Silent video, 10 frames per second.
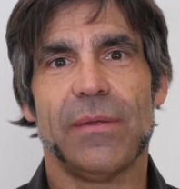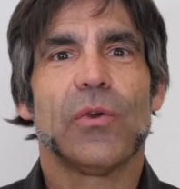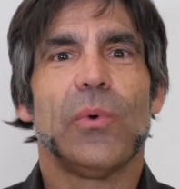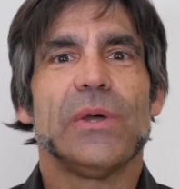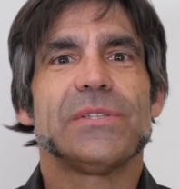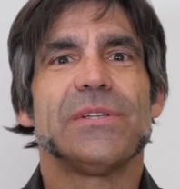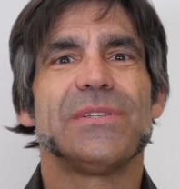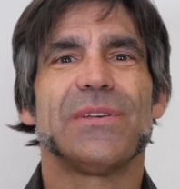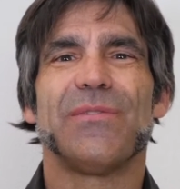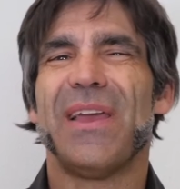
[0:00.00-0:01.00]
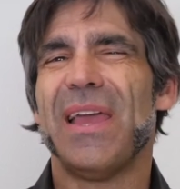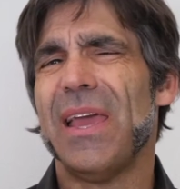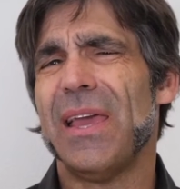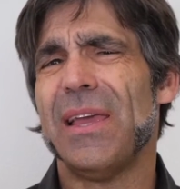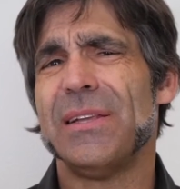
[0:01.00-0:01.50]
Questions of
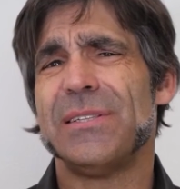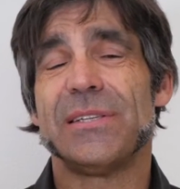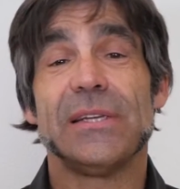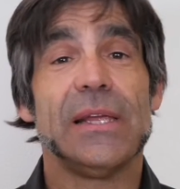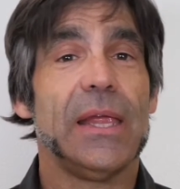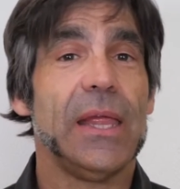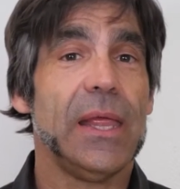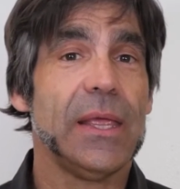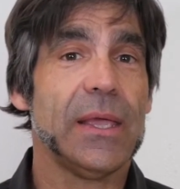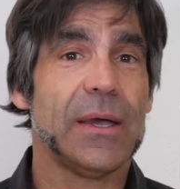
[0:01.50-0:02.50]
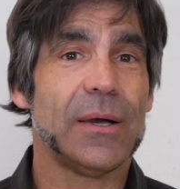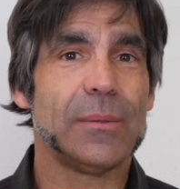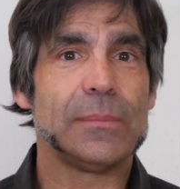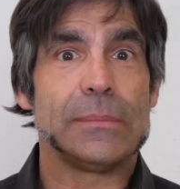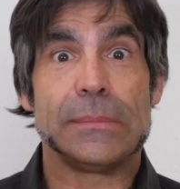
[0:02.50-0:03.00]
age,
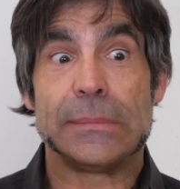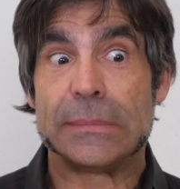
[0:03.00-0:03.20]
income,